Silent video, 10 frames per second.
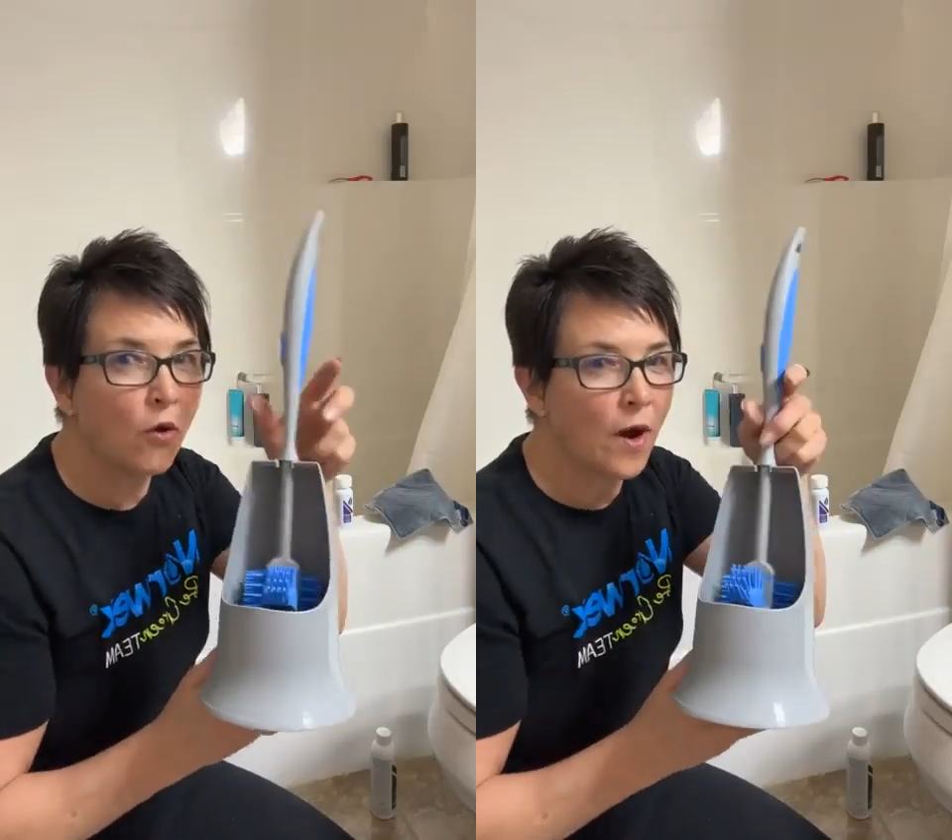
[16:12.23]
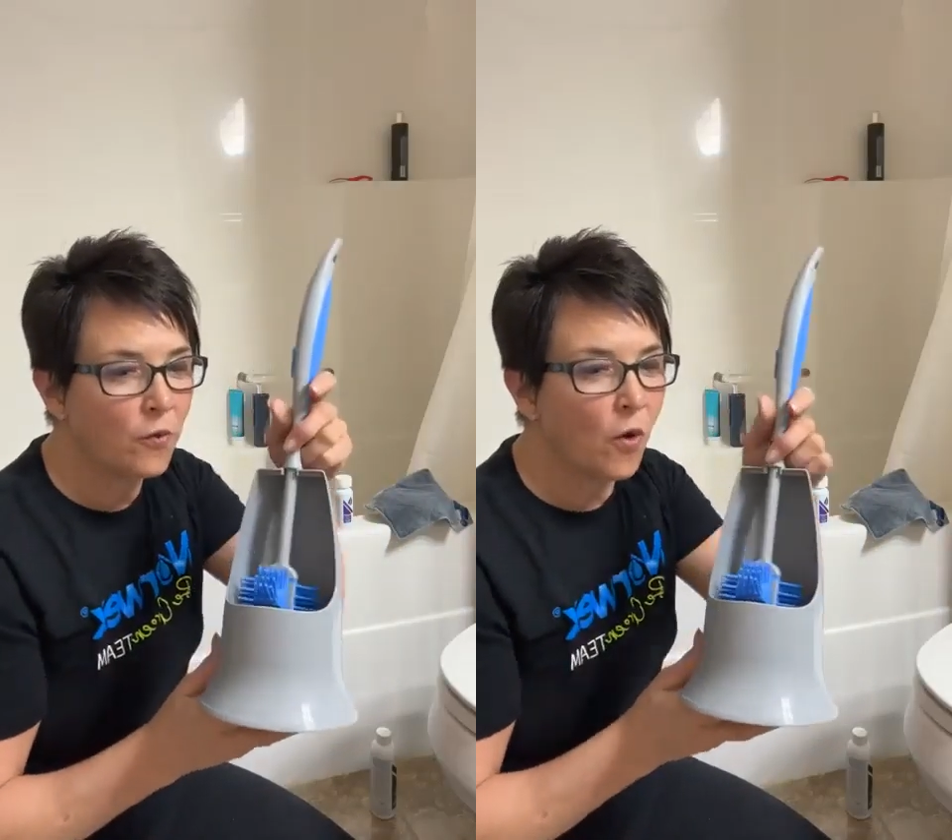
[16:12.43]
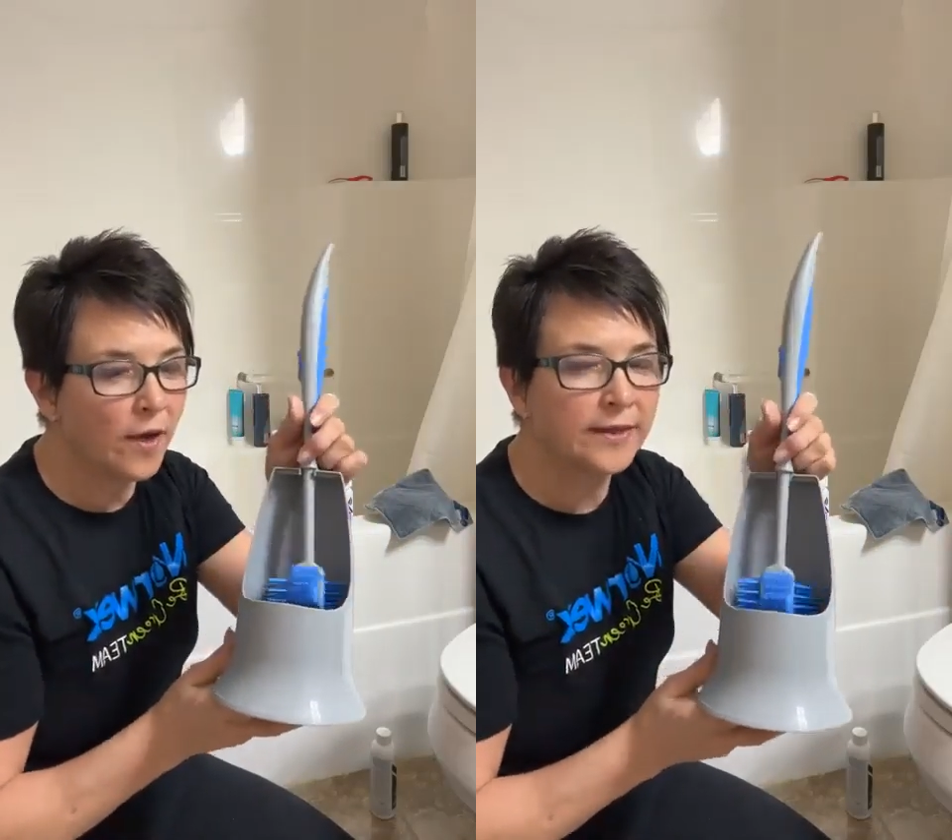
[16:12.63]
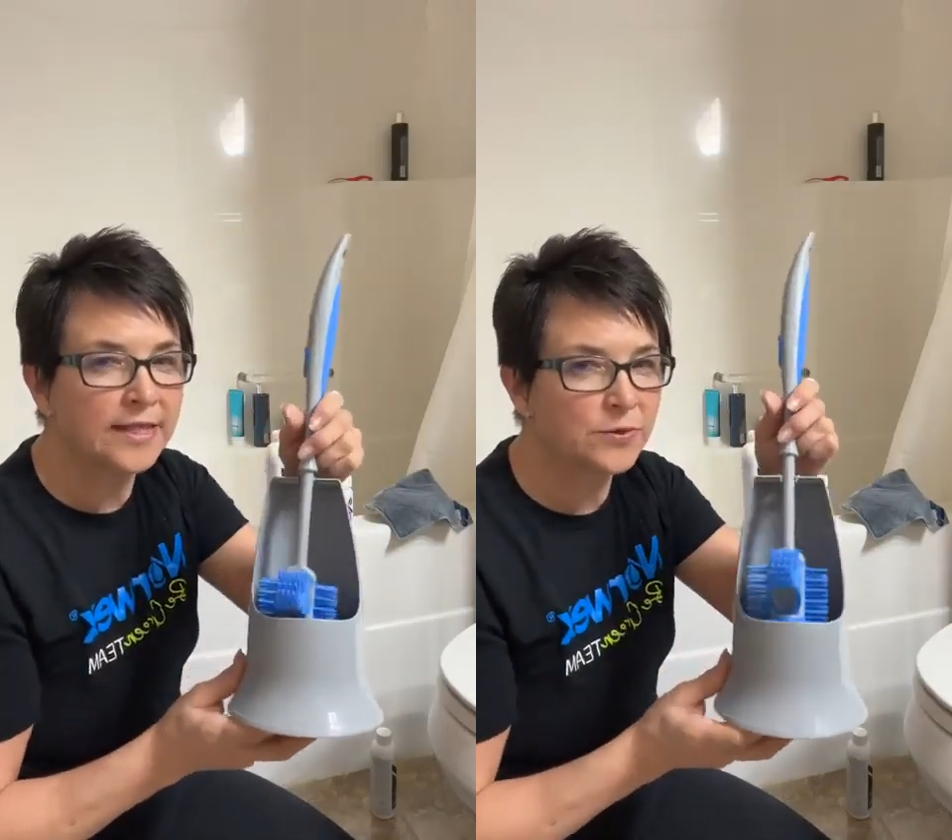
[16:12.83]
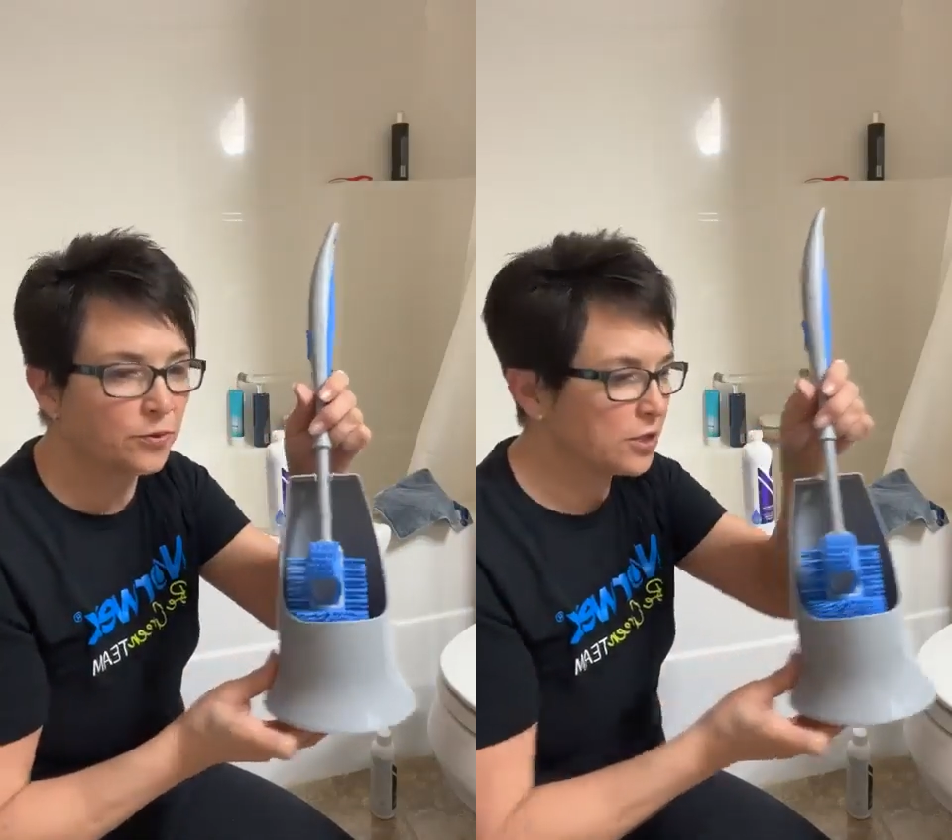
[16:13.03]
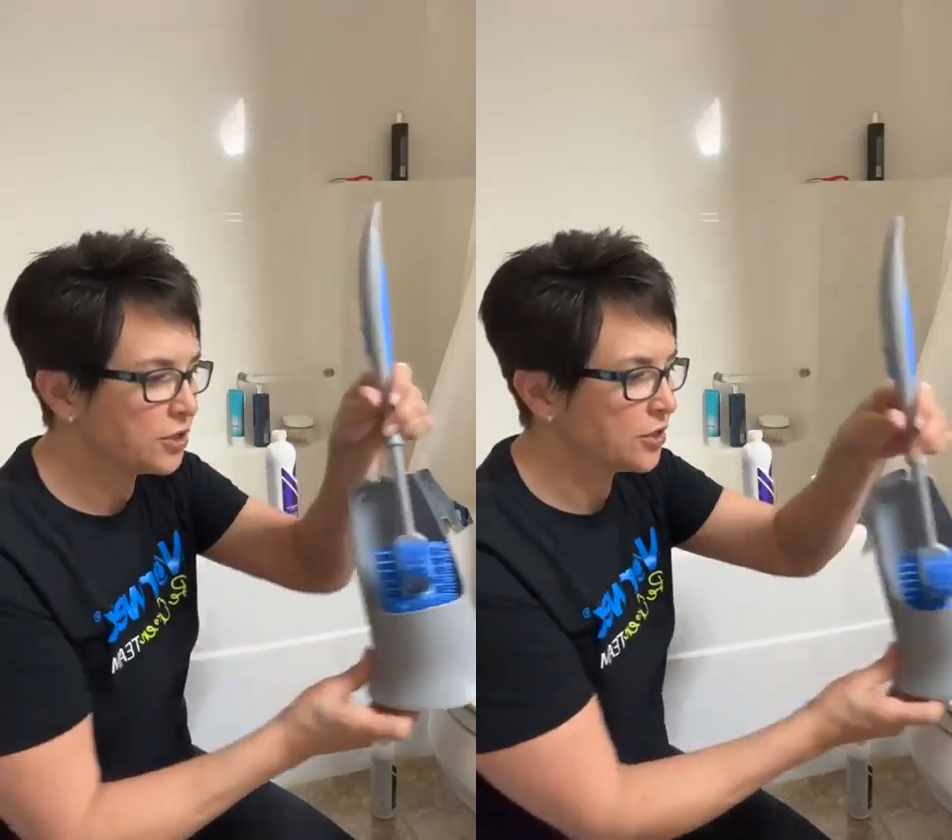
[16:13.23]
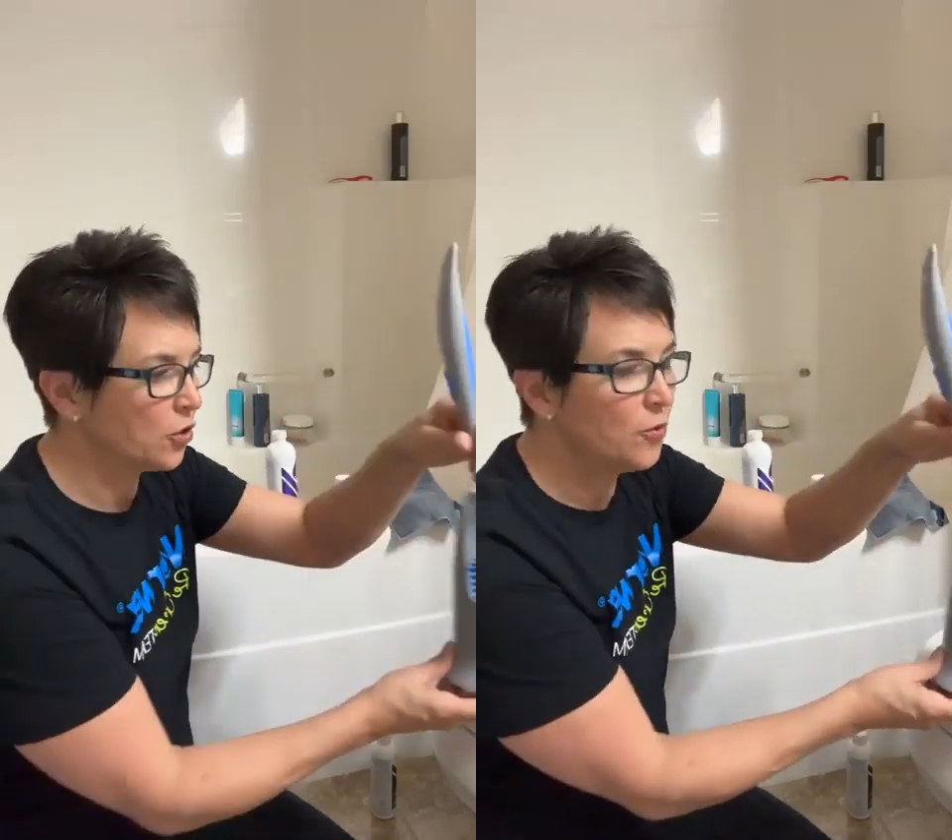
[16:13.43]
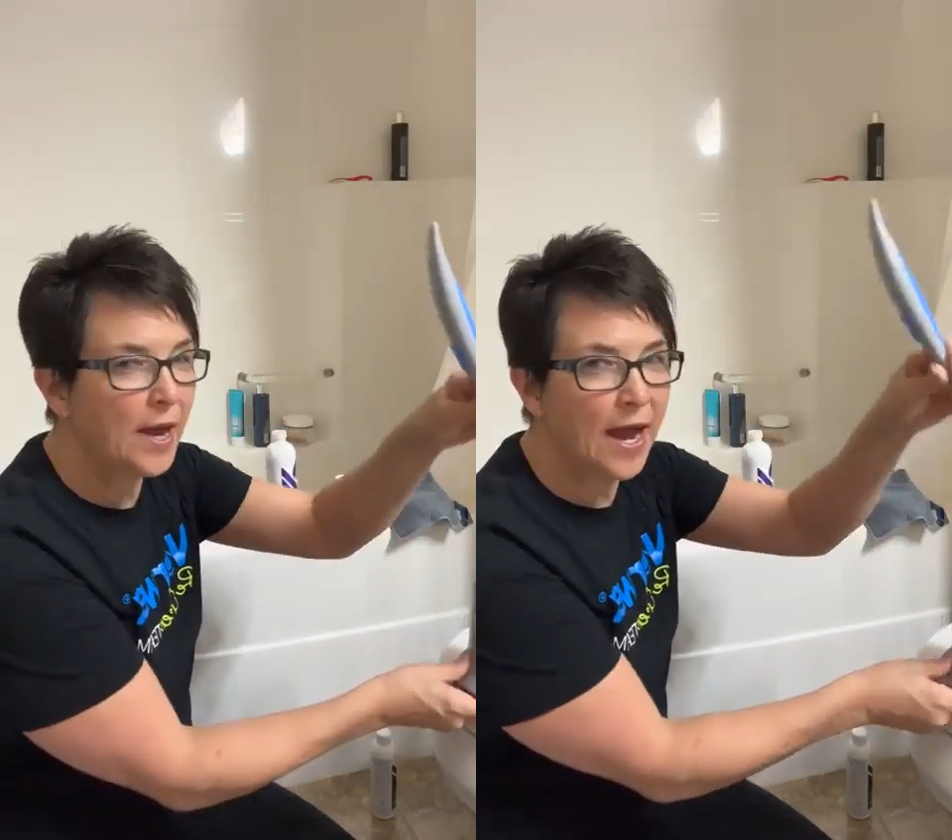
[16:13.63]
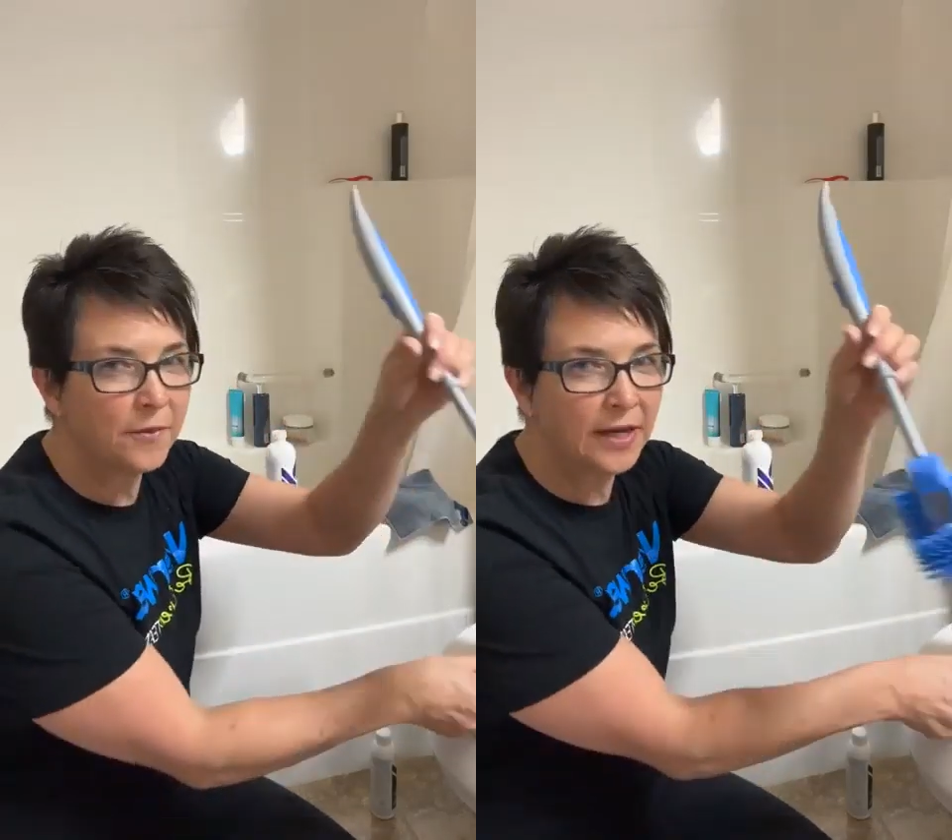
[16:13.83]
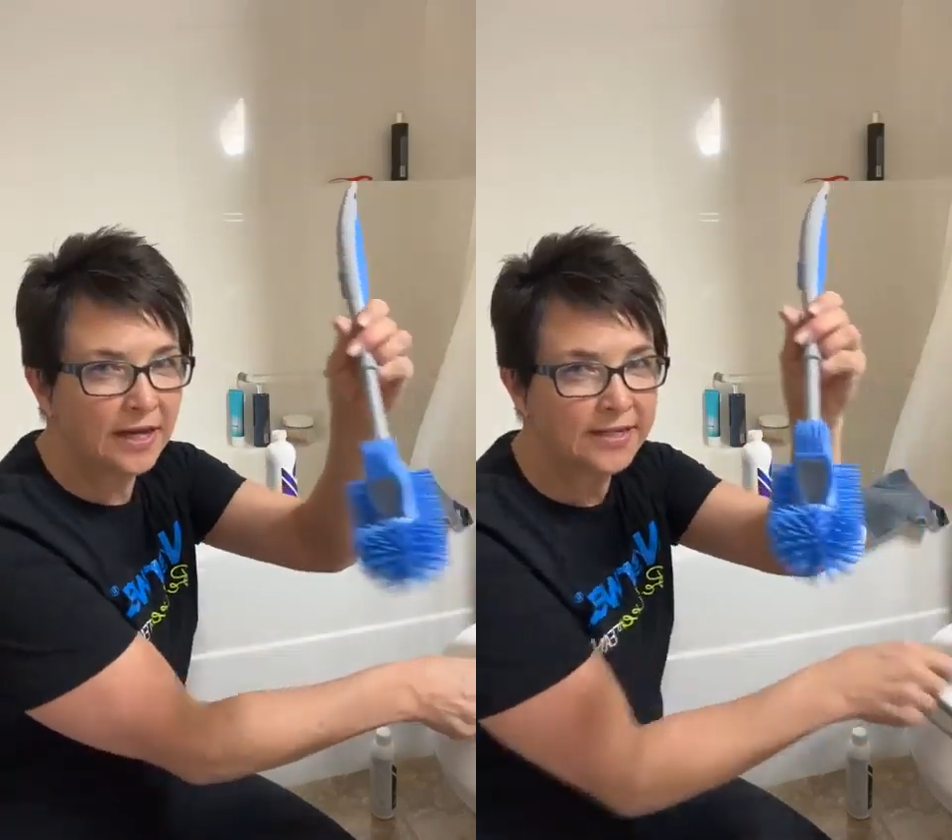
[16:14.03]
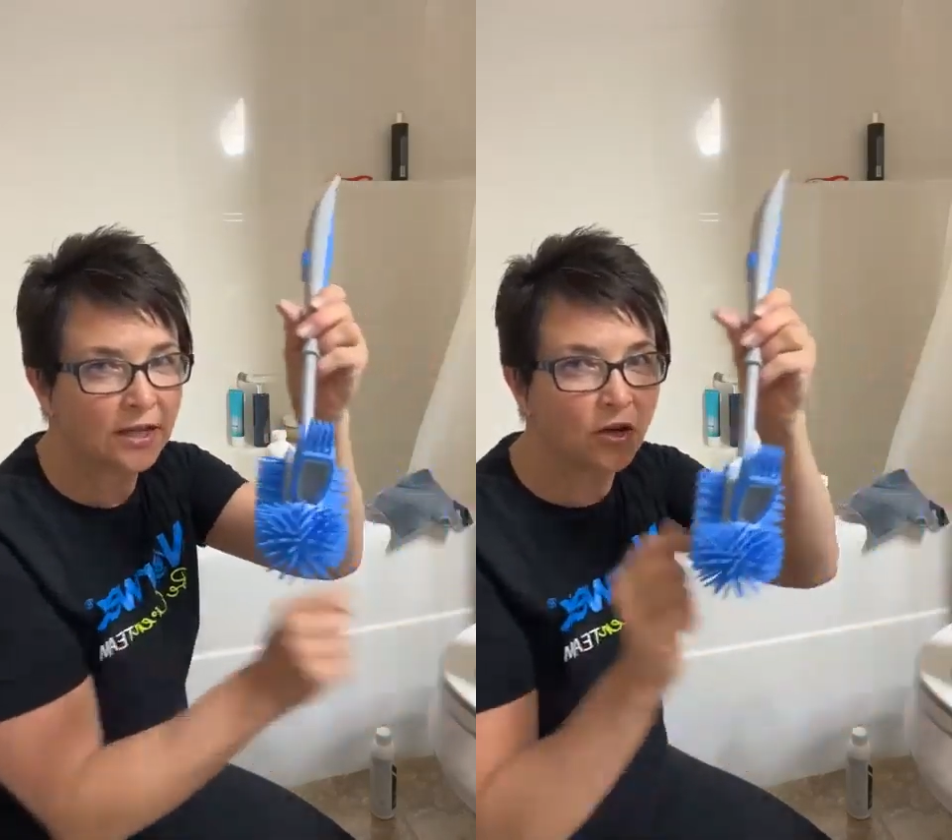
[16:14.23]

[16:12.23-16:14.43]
oh, I want this brush so bad because